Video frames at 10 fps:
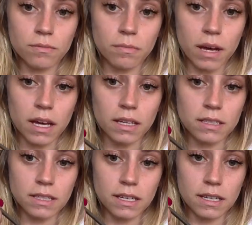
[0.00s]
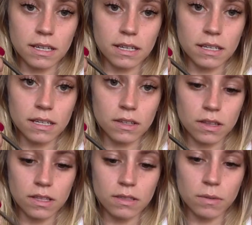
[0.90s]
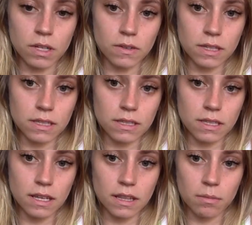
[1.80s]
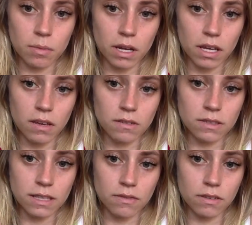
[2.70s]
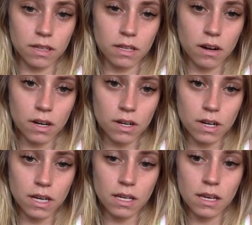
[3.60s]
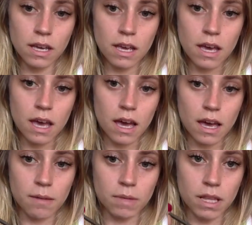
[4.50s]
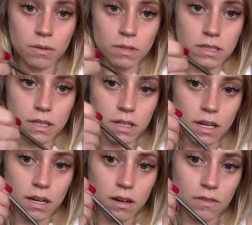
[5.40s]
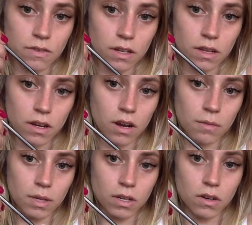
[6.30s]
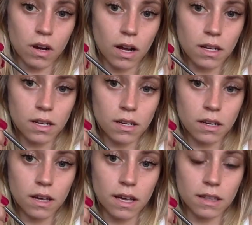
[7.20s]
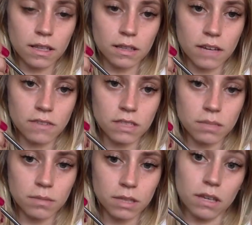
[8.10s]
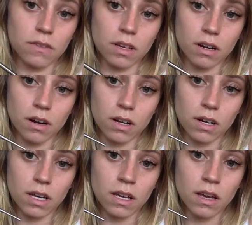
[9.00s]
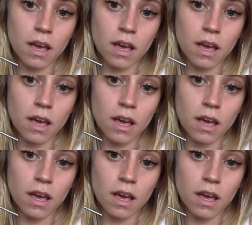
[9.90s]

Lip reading: But this one you can see the brachiocephalic artery. And then the ones that are cut off are the common carotid and the left subclavian artery.